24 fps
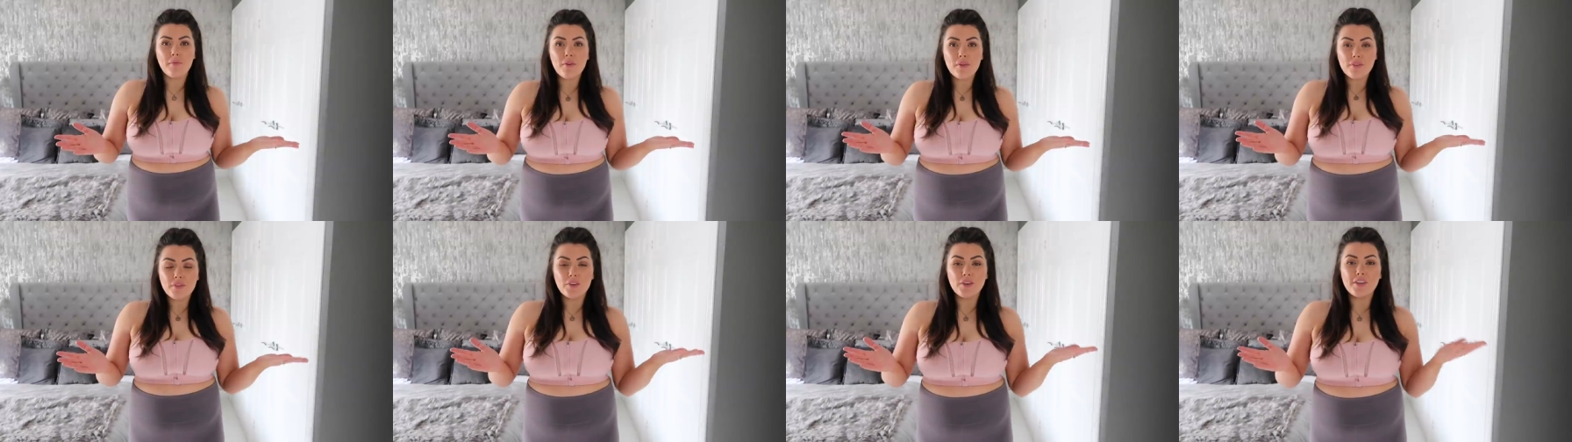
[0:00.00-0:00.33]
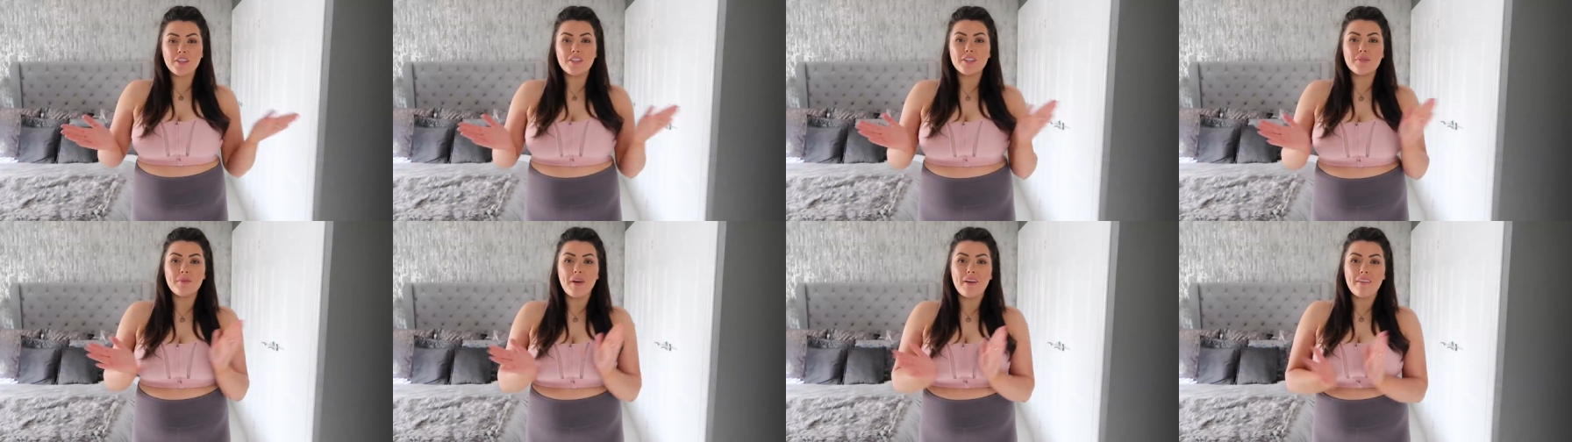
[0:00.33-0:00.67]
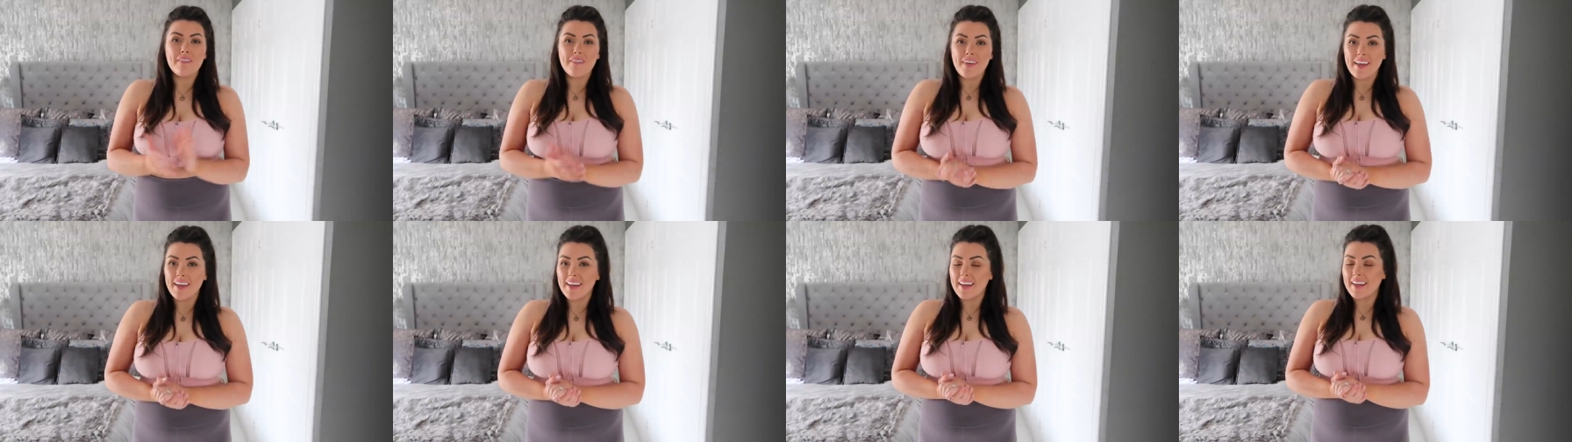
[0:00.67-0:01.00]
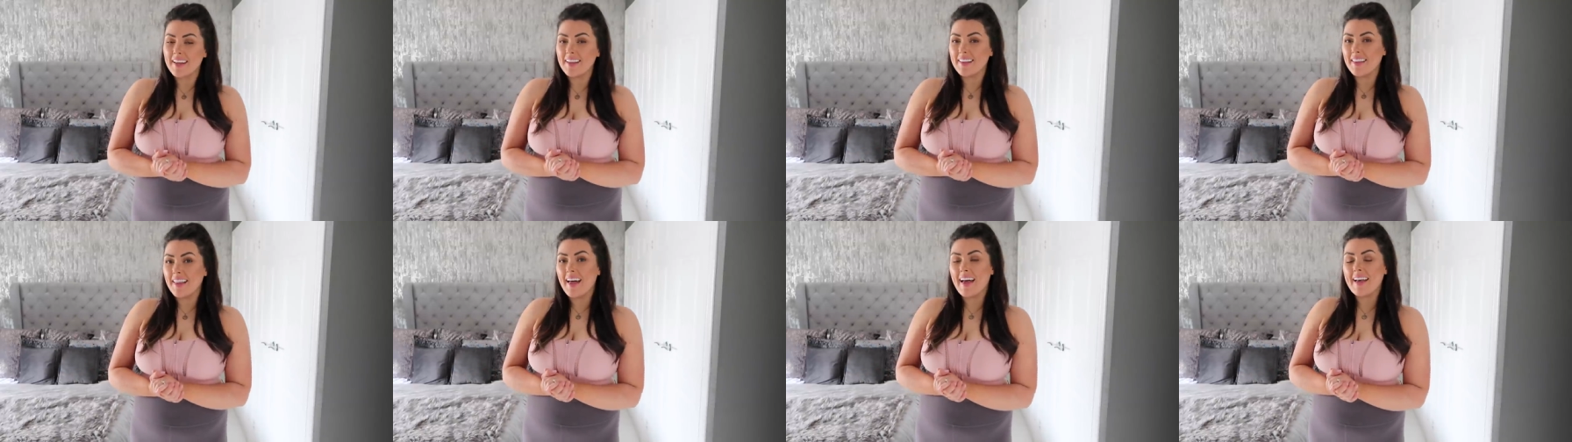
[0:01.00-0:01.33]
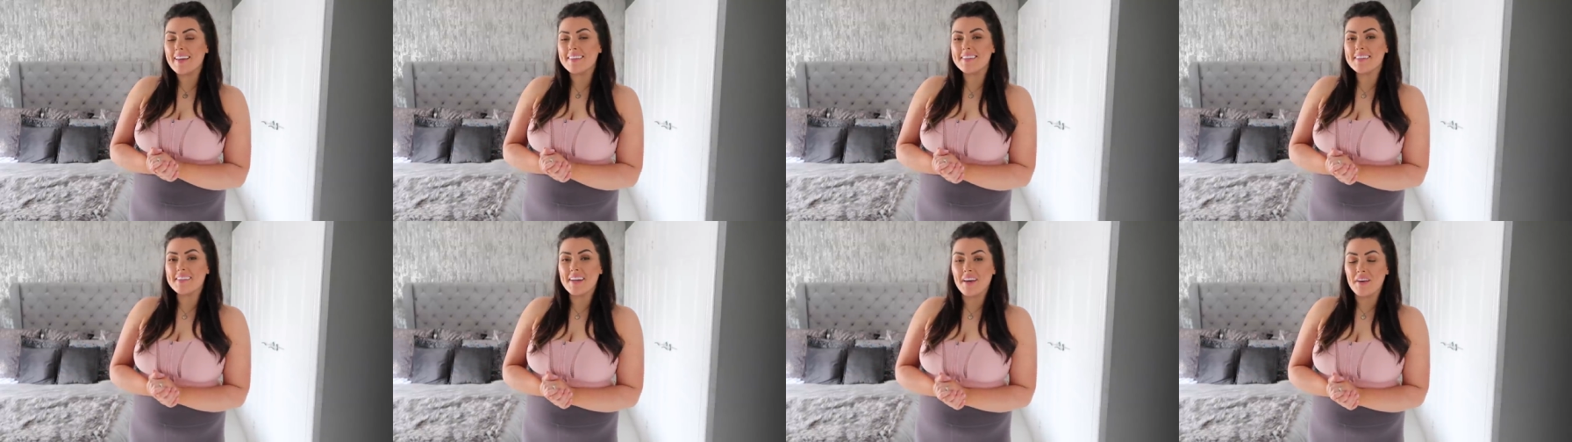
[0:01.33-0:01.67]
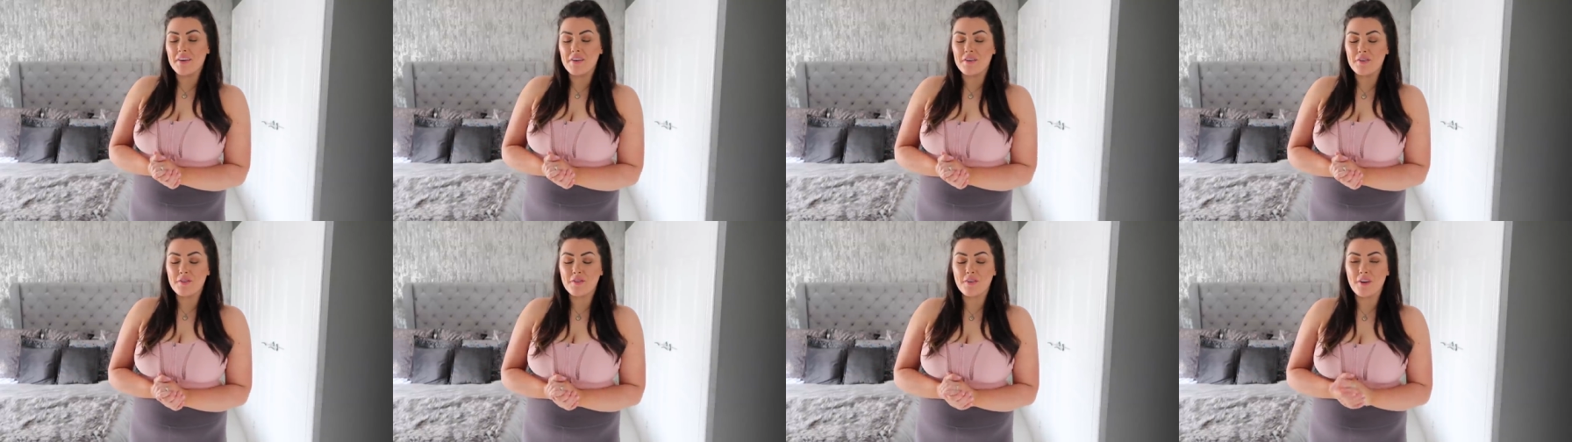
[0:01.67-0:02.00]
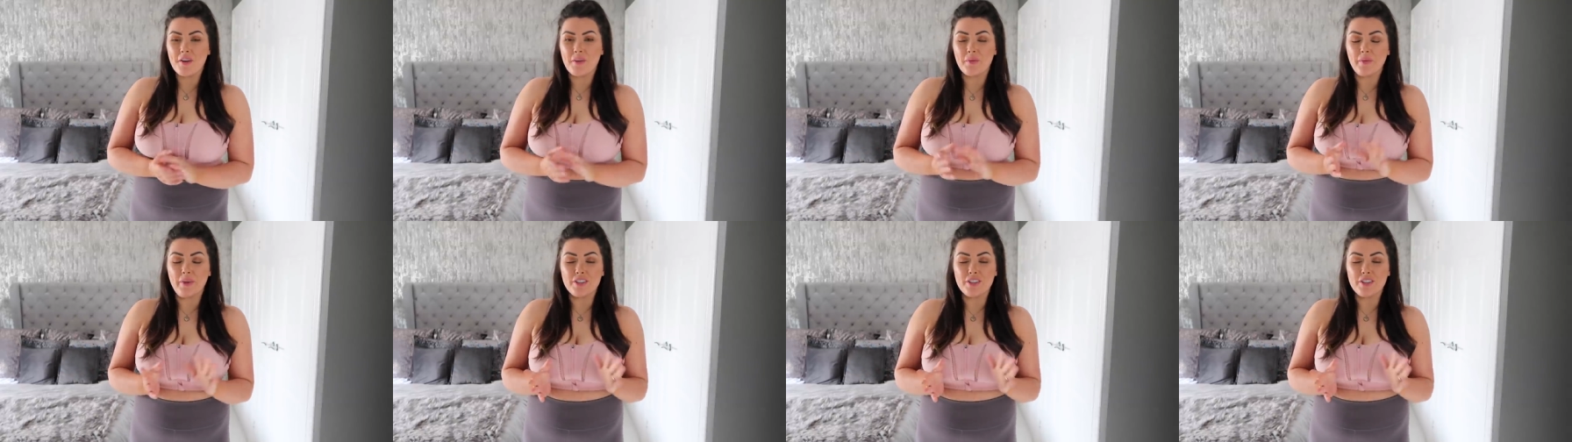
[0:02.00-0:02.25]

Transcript: moving on to my very last outfit,